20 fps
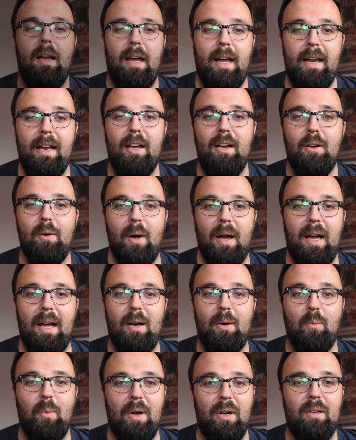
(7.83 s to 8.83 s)
Hello
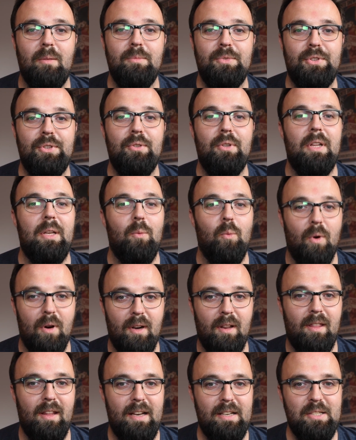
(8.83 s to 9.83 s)
and welcome to the
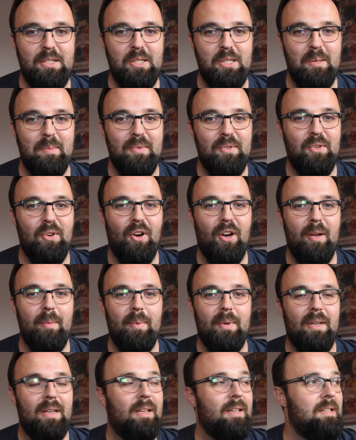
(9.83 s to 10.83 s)
1000
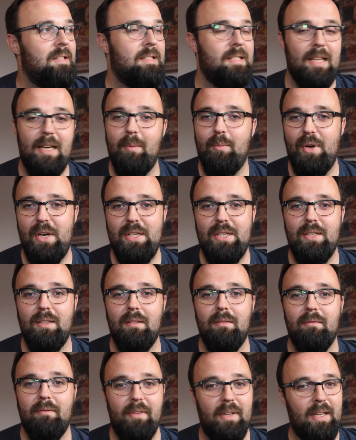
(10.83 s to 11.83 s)
subscriber
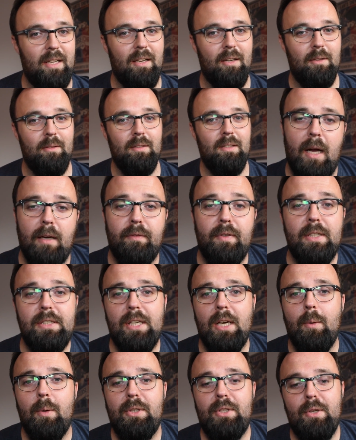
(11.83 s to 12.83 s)
celebration video. First
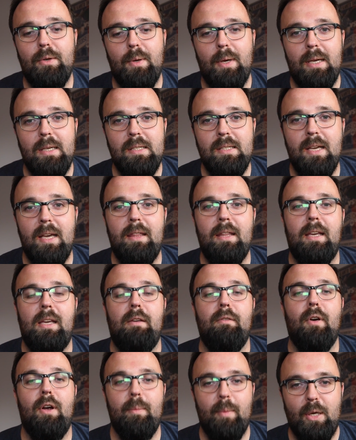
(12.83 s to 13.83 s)
thing I want to do is say thank
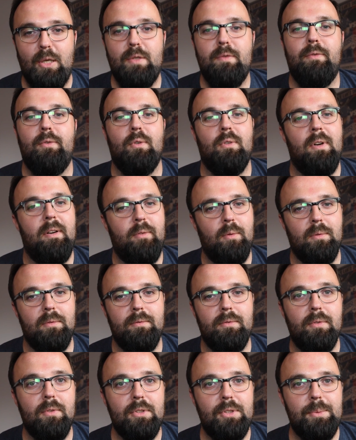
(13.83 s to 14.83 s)
you very much for
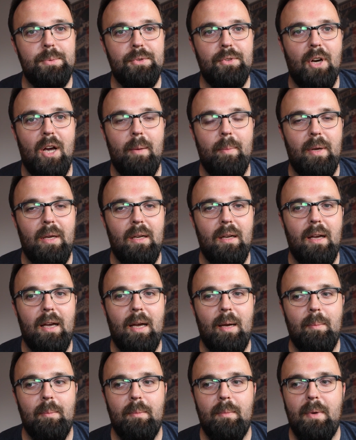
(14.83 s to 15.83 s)
everyone for subscribing.
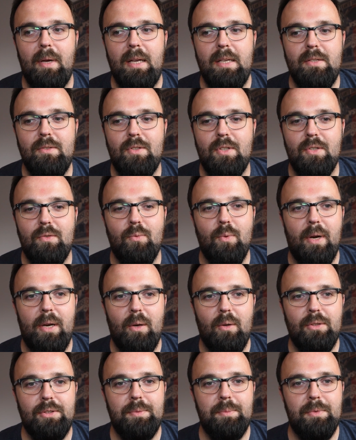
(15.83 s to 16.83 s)
It's just really
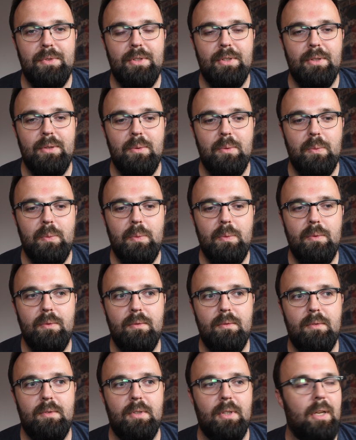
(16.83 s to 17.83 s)
awesome to
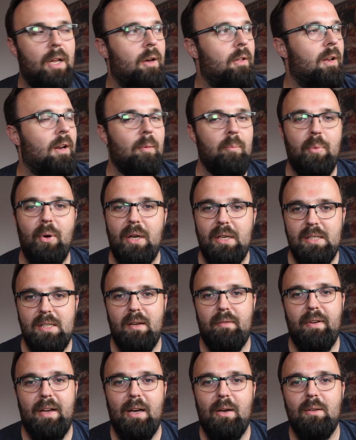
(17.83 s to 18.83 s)
know that I'm putting
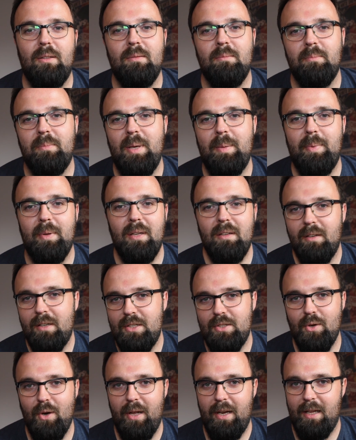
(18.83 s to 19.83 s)
stuff out and people are
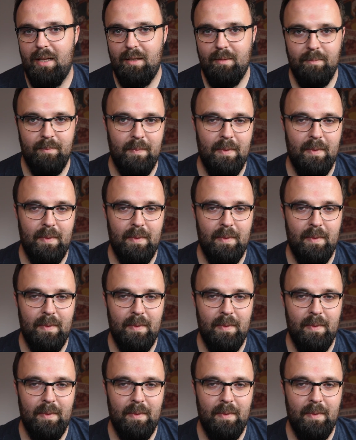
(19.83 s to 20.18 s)
enjoying it